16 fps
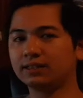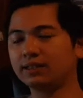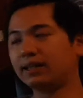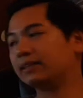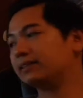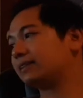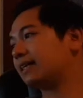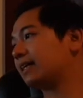
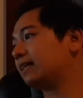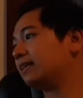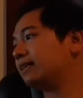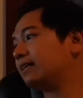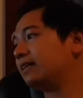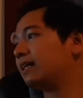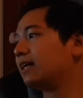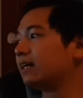And
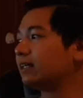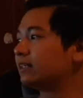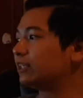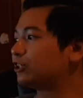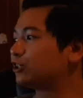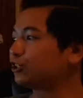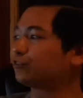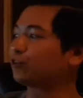secondly, they
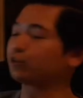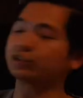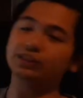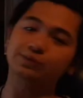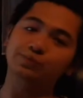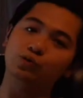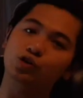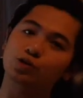should
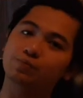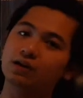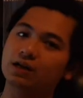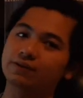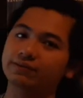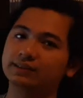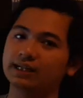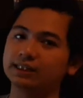focus more about
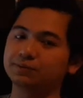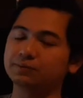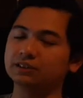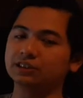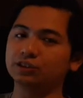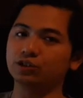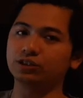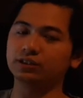
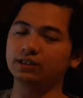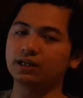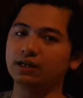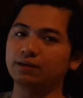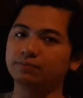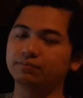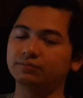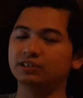advertisements
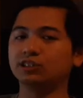on